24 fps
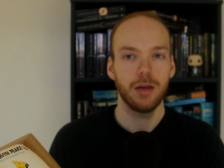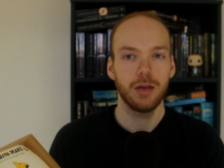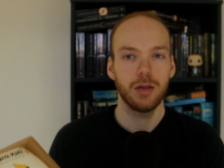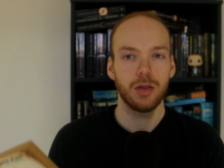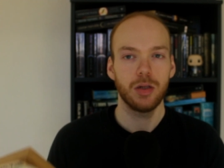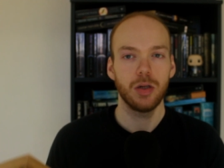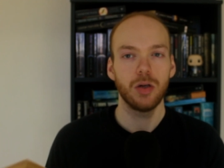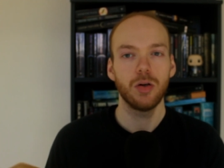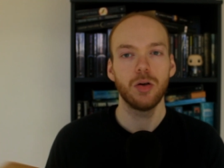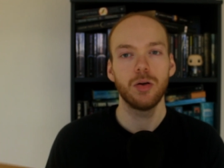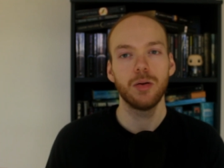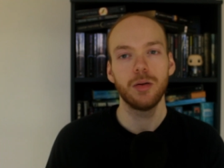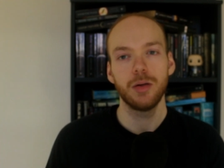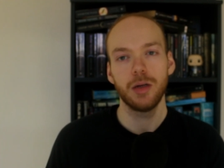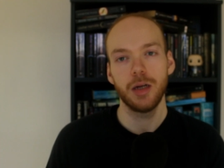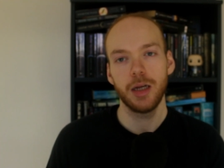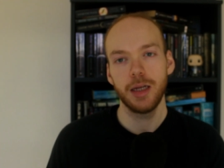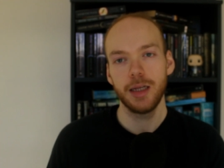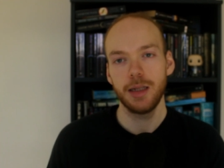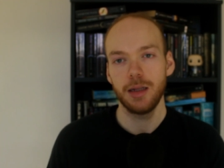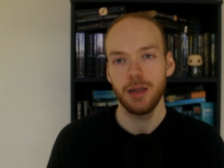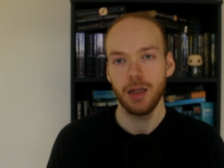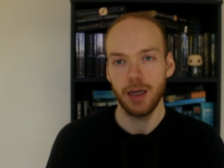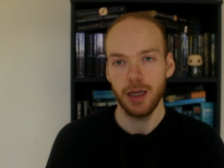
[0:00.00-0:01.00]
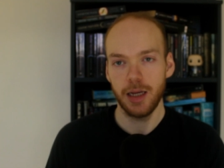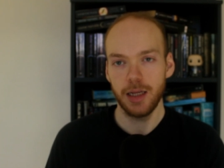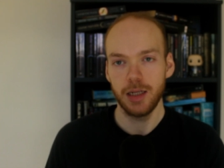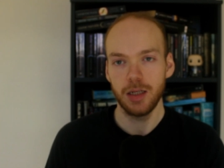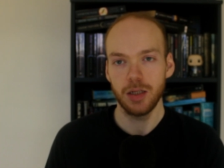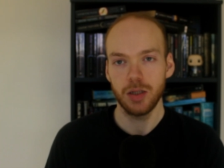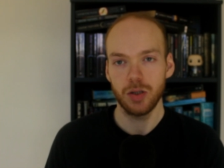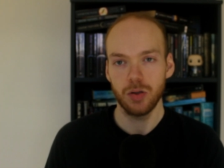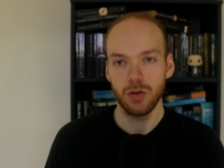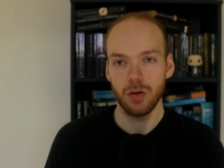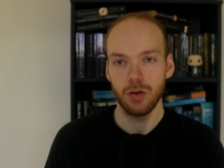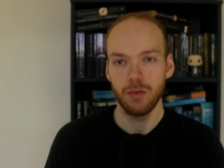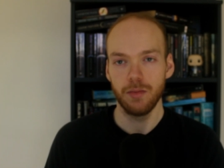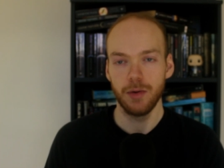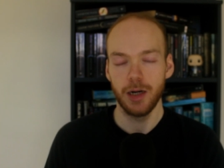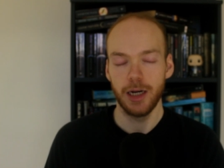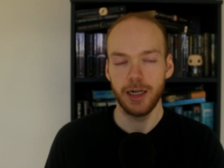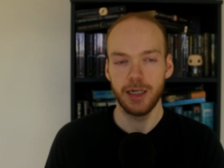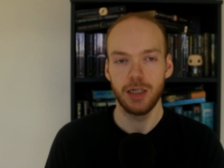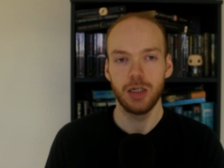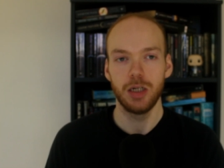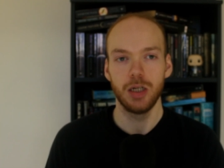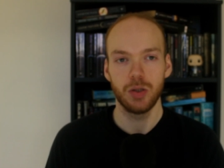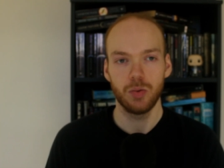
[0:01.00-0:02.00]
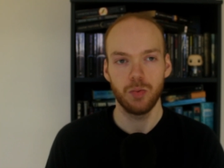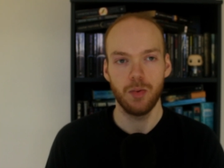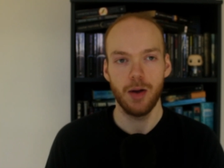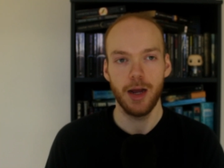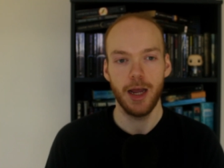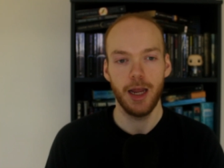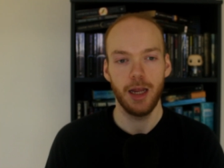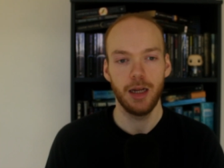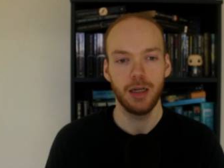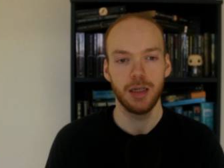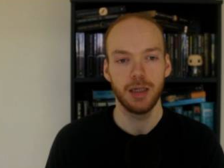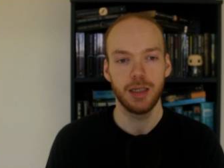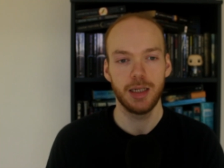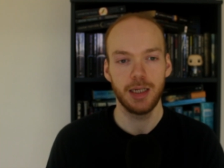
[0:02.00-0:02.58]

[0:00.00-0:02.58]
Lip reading: to in a sort of religious way to